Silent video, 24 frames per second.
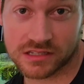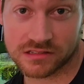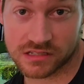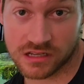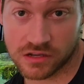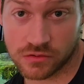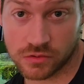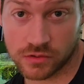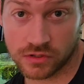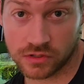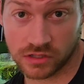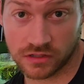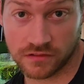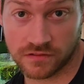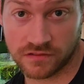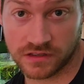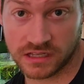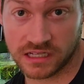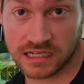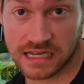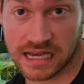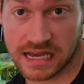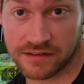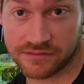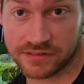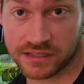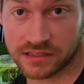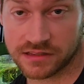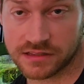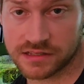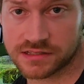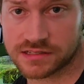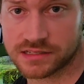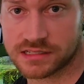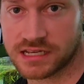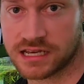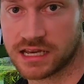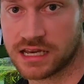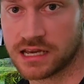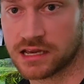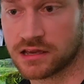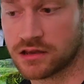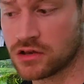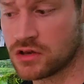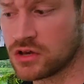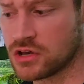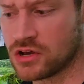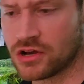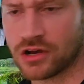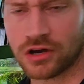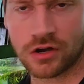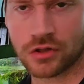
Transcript: because I really feed heavy in this tank.